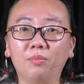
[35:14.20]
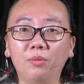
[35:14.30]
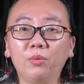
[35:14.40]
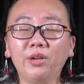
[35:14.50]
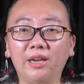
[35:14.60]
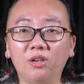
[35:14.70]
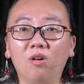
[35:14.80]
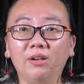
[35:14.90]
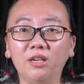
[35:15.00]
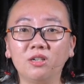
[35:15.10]
but we want to
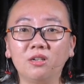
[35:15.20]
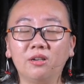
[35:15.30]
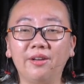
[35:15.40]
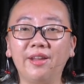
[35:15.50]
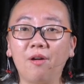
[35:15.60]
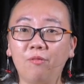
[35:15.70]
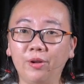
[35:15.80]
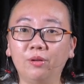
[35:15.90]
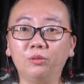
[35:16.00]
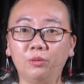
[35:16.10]
acknowledge that they are
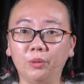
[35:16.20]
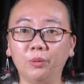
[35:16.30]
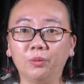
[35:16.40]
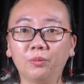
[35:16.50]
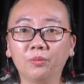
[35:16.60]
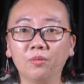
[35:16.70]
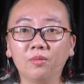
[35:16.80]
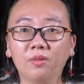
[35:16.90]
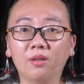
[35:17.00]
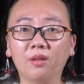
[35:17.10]
real to you.
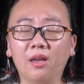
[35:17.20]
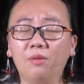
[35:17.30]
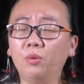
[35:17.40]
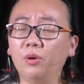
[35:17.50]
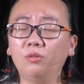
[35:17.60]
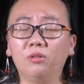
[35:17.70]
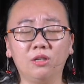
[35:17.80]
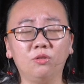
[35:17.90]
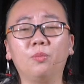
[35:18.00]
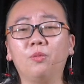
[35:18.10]
And we want to
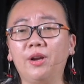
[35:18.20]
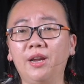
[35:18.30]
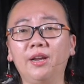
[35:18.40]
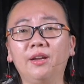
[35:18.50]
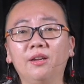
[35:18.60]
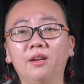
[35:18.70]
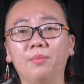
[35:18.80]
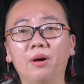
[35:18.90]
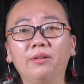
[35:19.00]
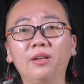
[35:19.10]
learn to pray
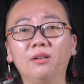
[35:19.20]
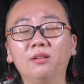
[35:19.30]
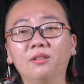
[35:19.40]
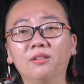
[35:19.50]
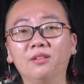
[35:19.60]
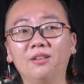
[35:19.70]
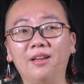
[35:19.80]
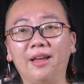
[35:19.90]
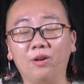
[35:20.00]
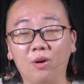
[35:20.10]
about it
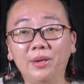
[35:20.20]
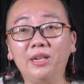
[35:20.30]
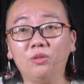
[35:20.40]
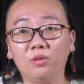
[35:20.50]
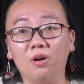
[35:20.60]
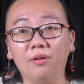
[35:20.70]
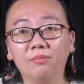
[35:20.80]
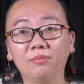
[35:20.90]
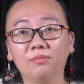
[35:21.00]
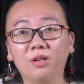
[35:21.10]
and commit it to God.
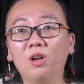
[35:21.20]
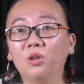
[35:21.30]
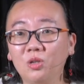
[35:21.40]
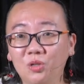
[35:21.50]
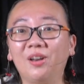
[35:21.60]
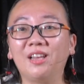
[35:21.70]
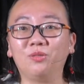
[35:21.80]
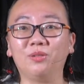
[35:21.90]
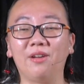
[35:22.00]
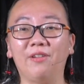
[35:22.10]
So
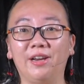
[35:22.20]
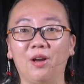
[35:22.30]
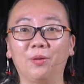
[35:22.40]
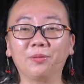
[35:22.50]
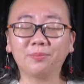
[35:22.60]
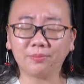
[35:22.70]
let's do that right now.